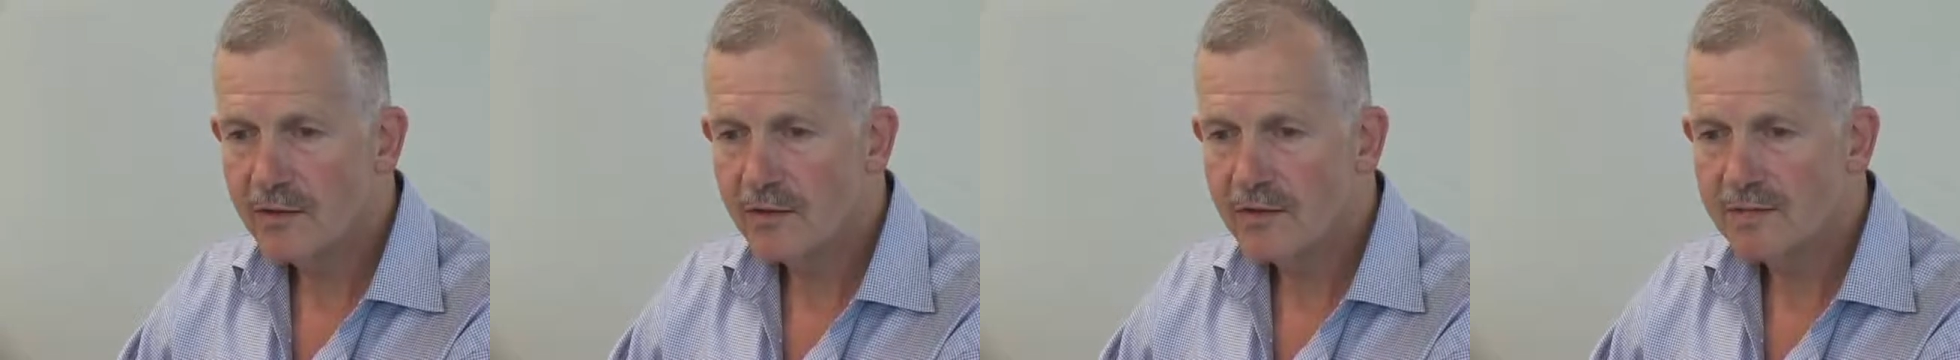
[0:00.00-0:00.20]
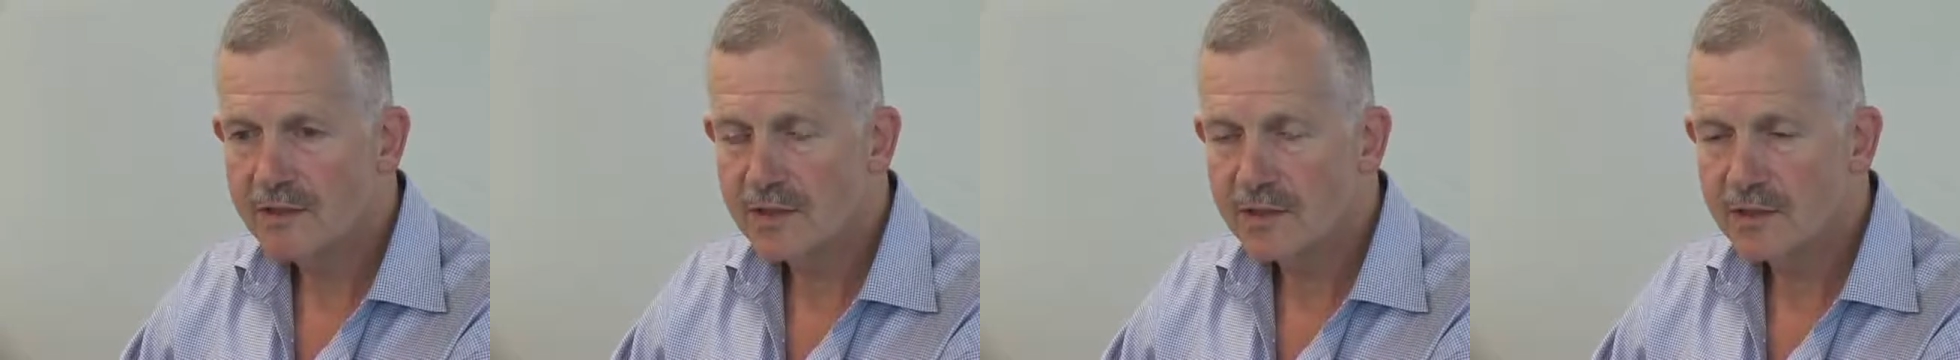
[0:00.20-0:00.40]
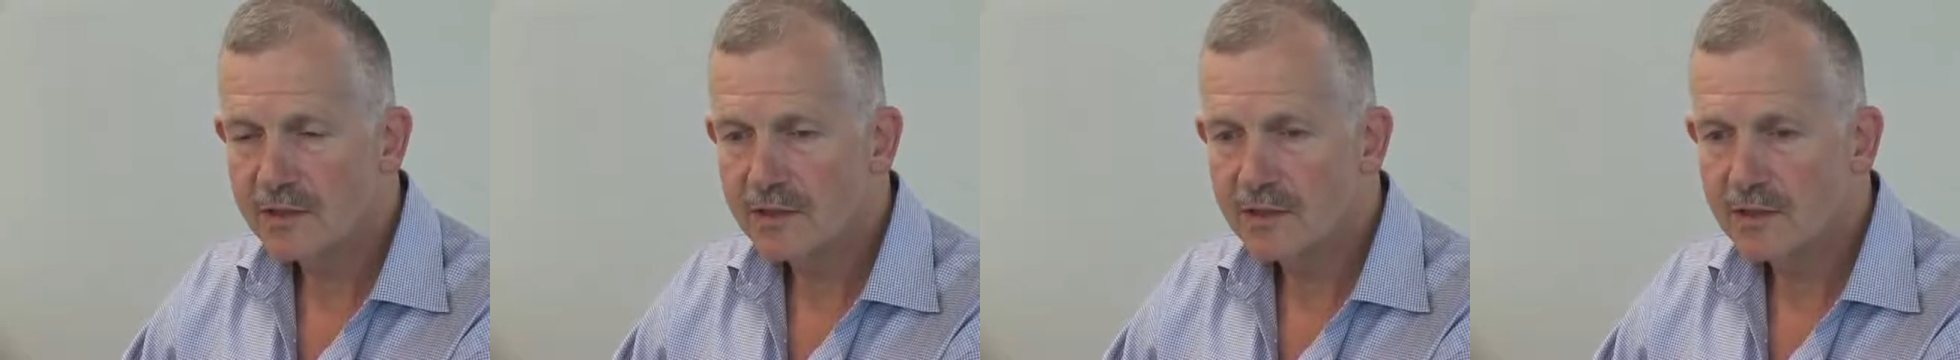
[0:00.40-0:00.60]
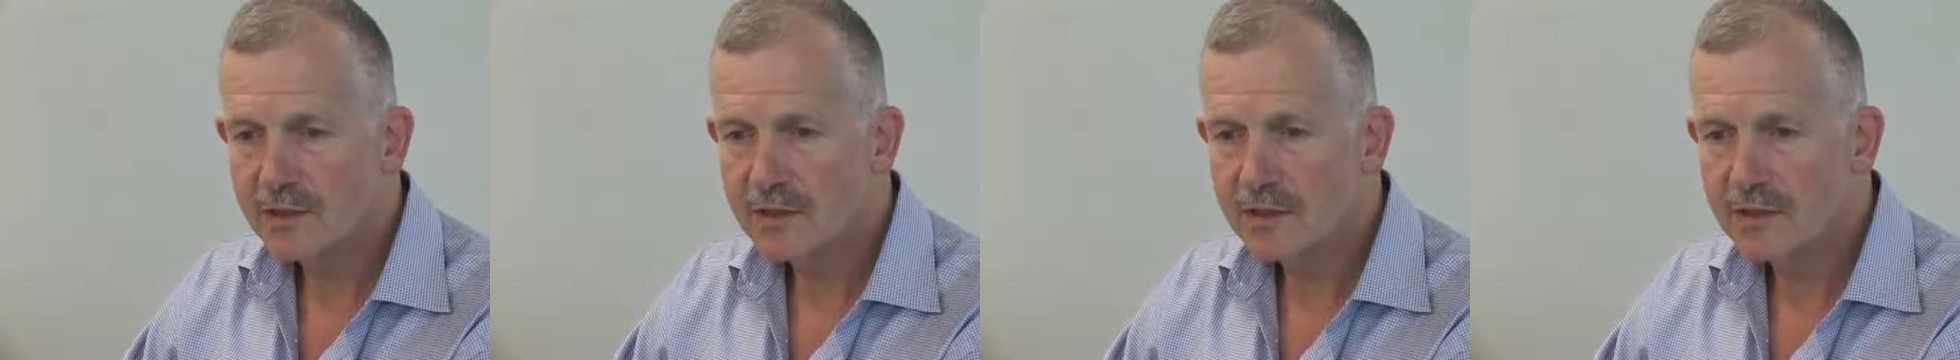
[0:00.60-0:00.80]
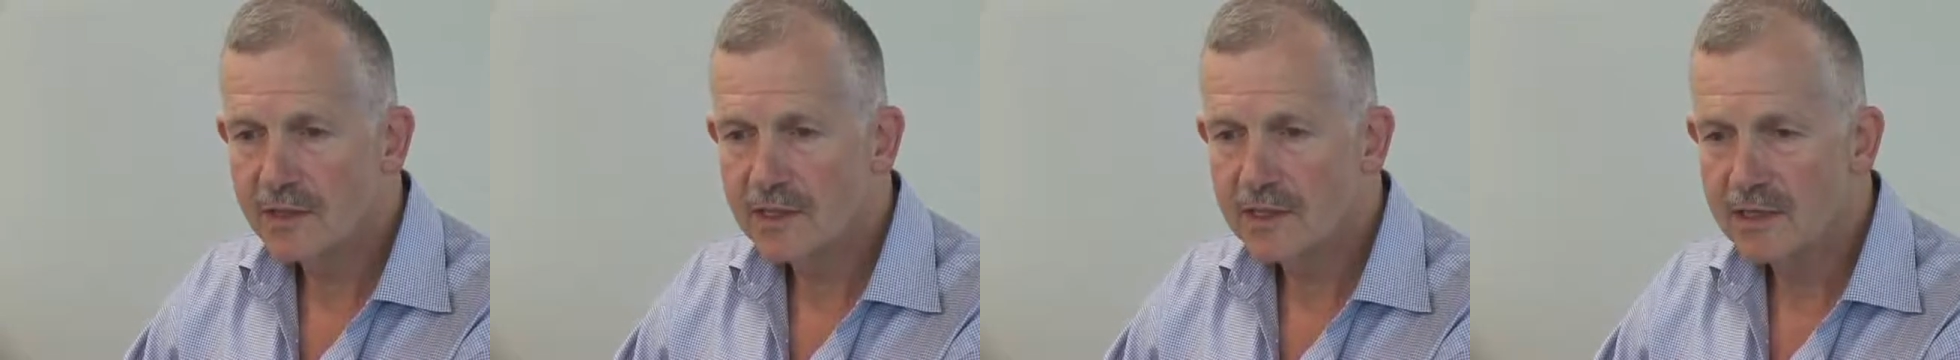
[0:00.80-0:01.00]
nerves that
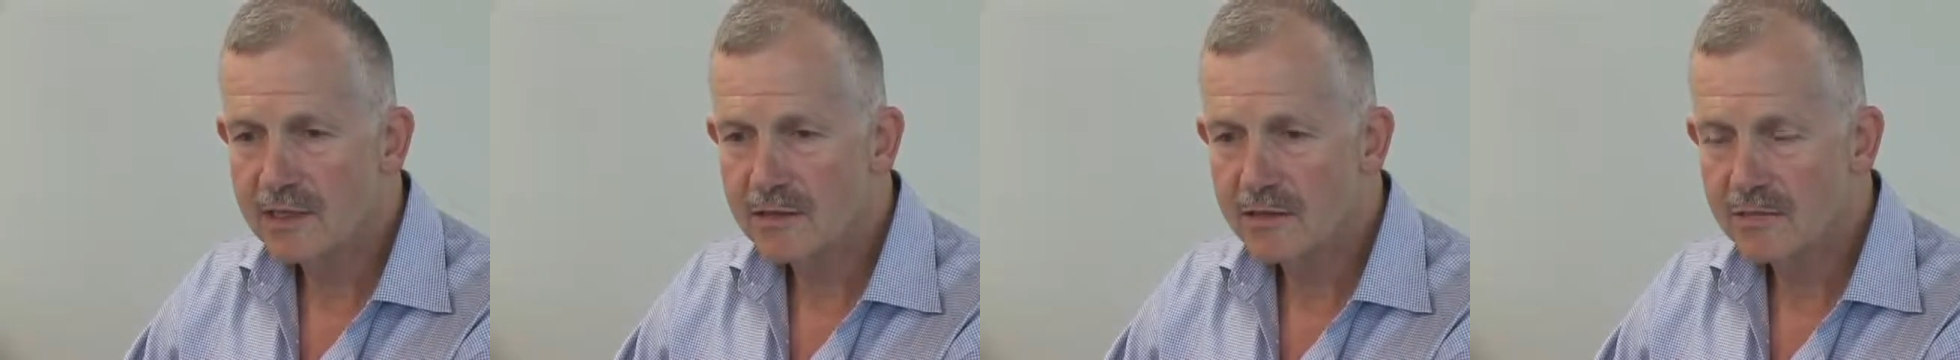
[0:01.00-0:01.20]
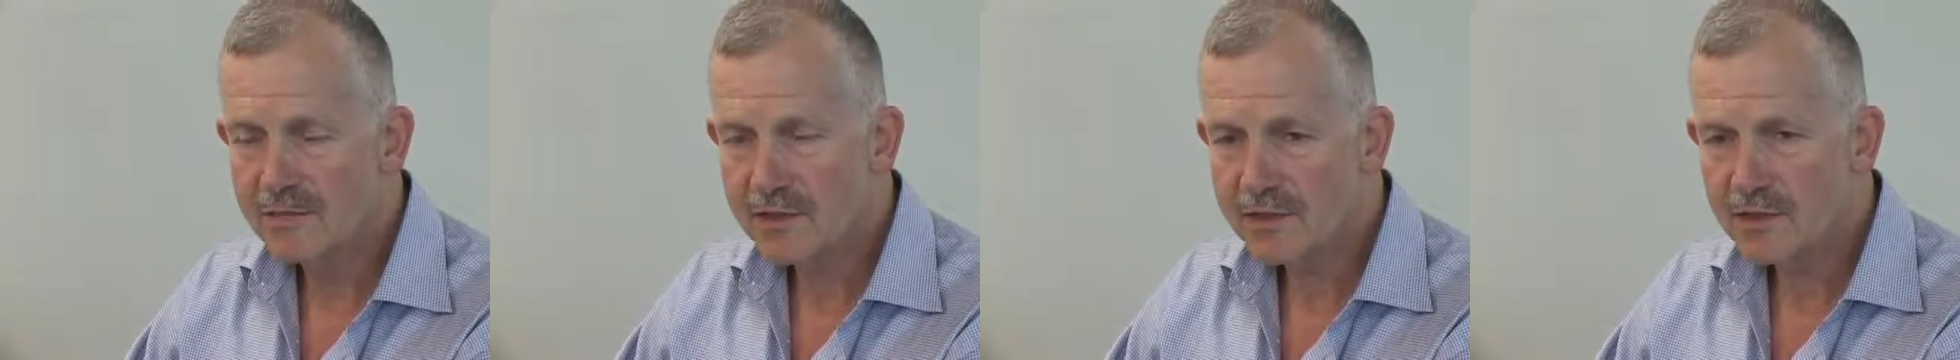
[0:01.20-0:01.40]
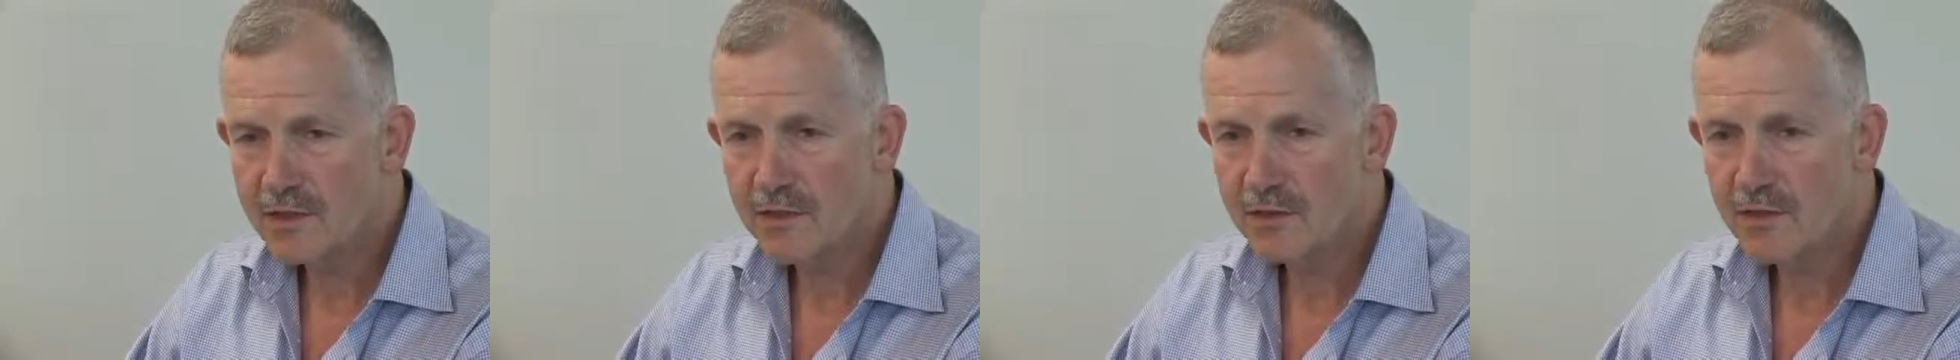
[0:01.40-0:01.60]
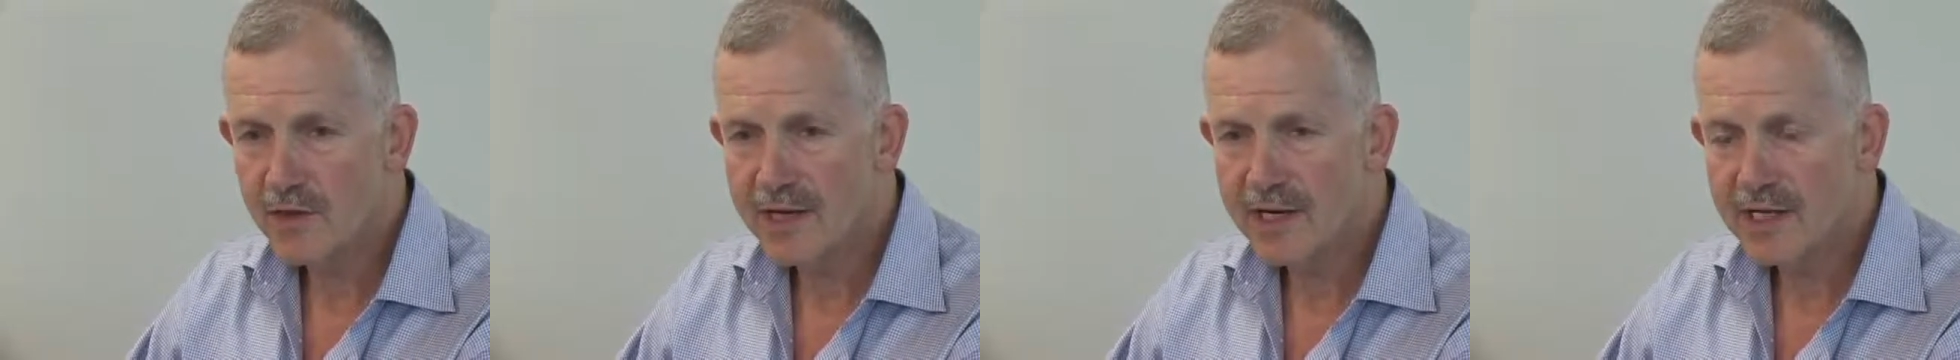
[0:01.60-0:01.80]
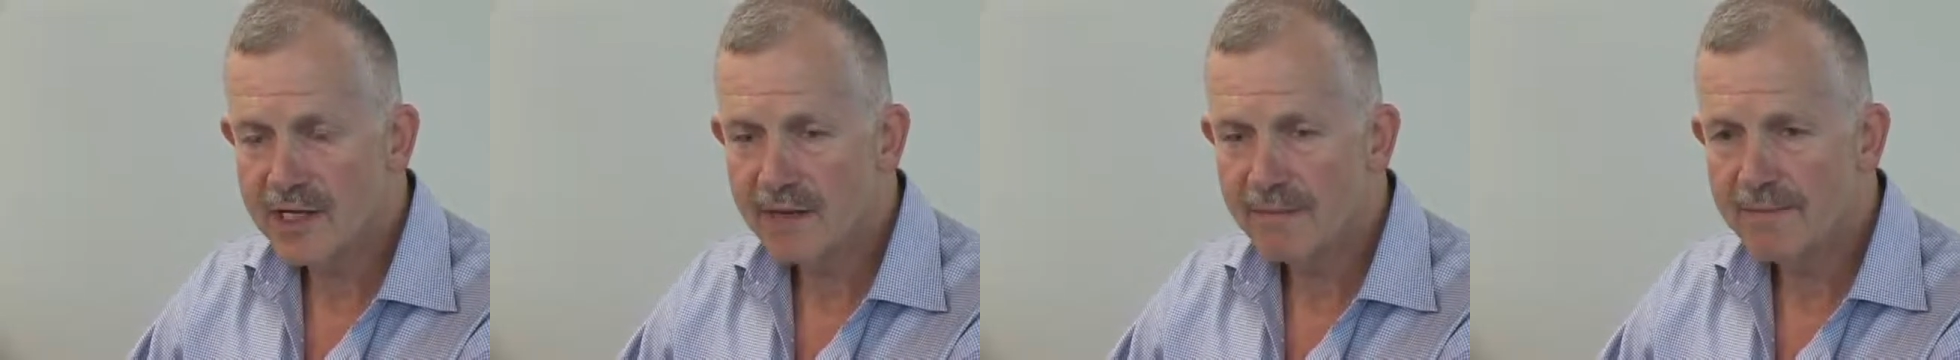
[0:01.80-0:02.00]
in the visceral
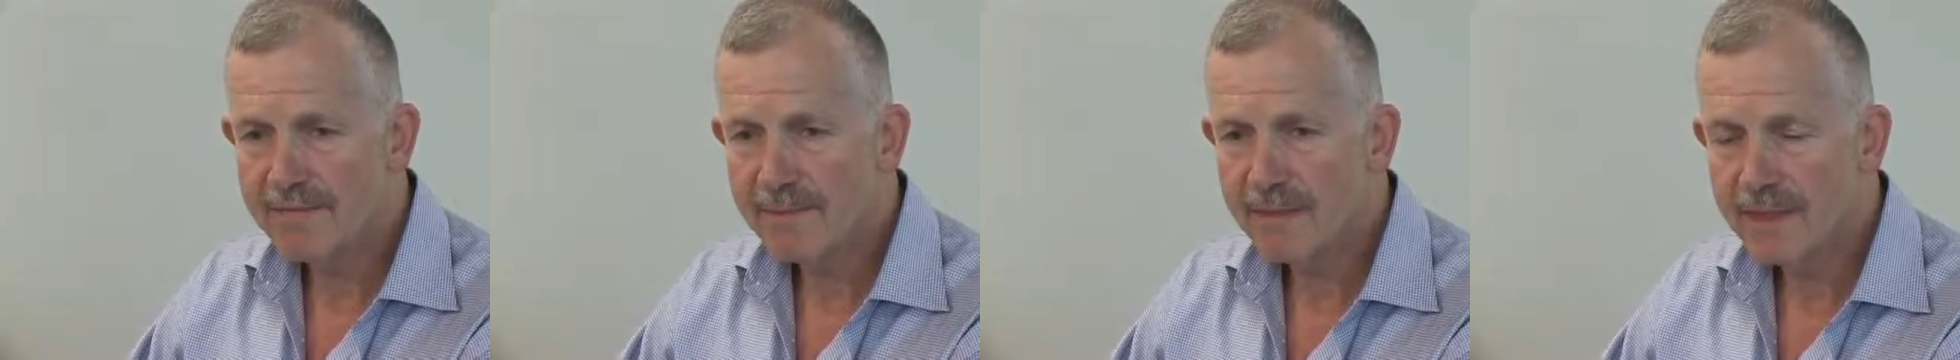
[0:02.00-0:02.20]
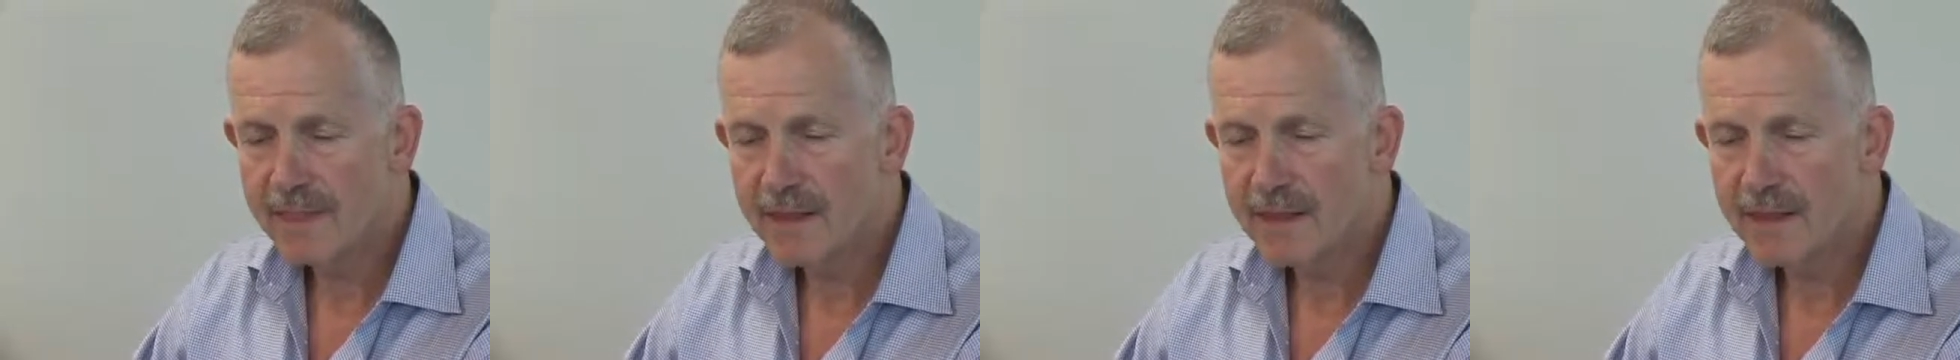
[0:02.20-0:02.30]
cranium